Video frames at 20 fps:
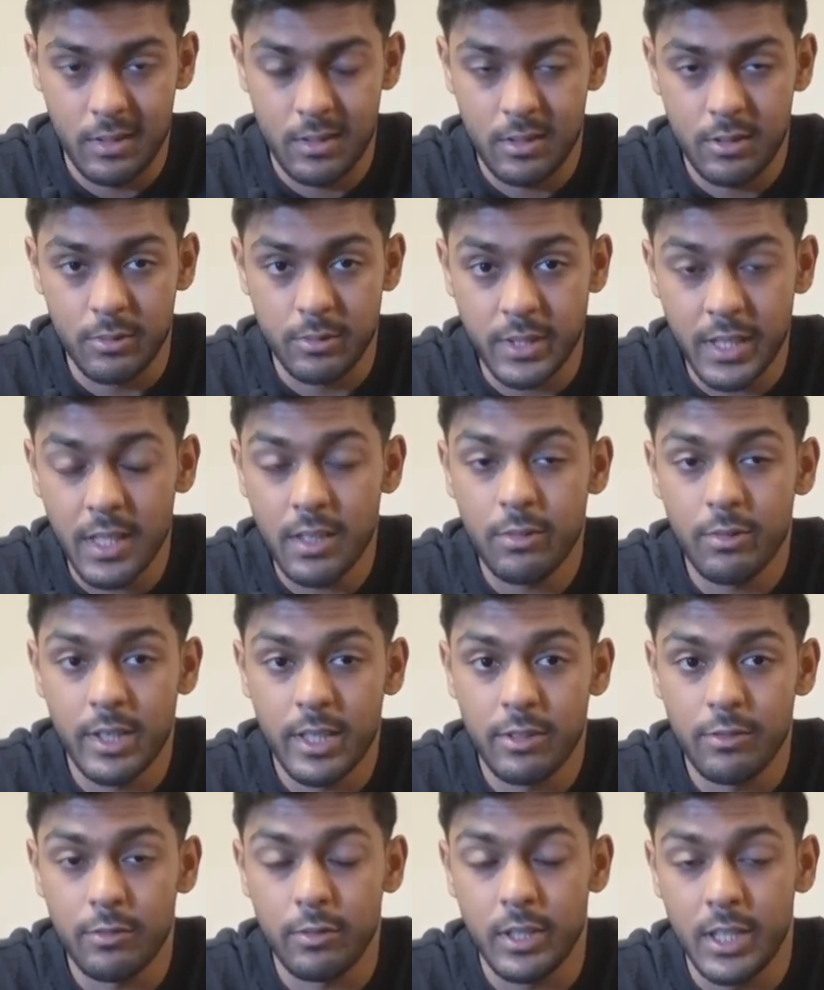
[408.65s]
So 10
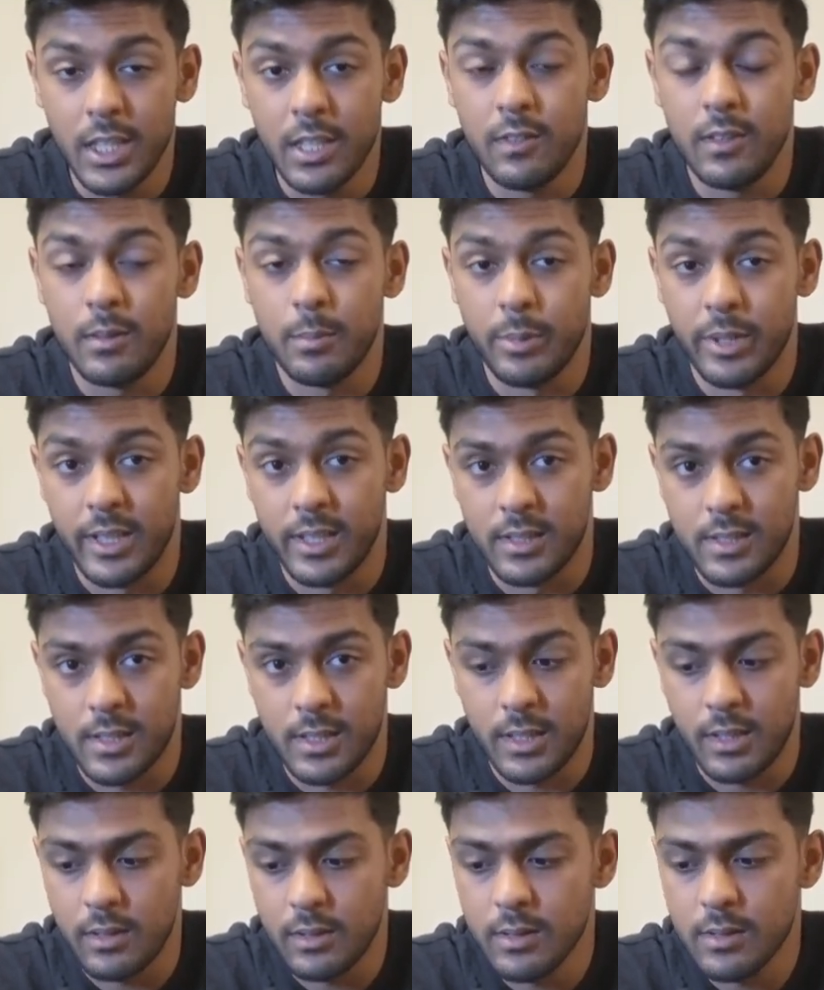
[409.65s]
Rand for EV brand
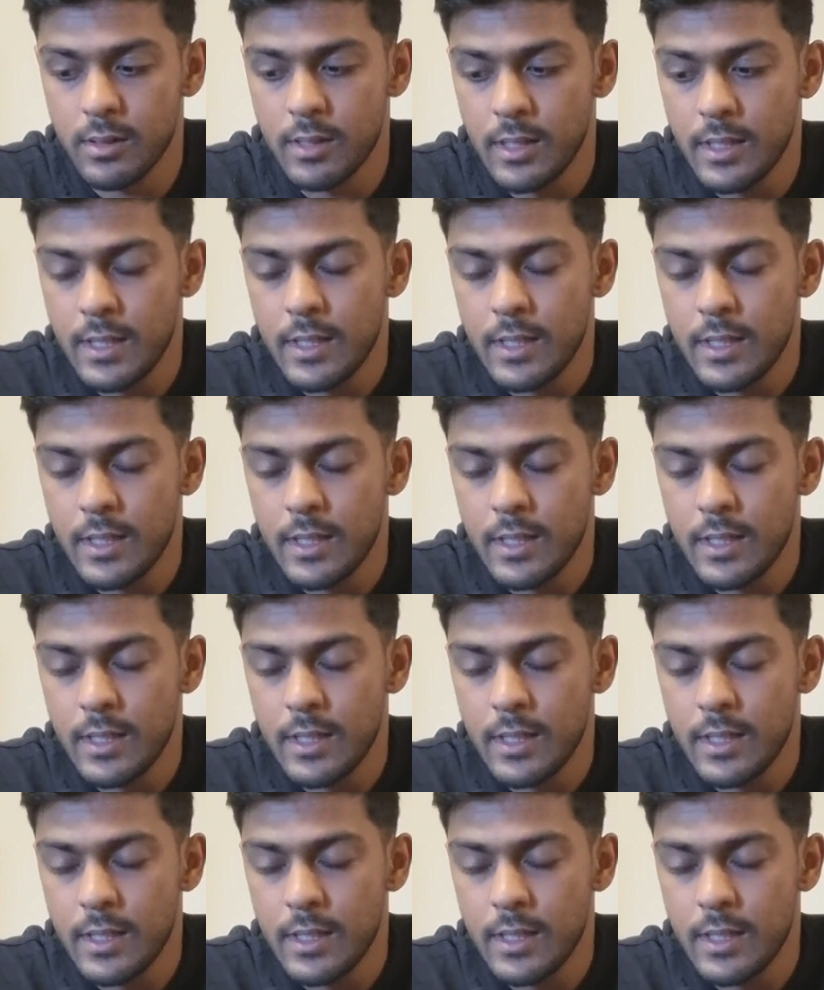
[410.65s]
cells.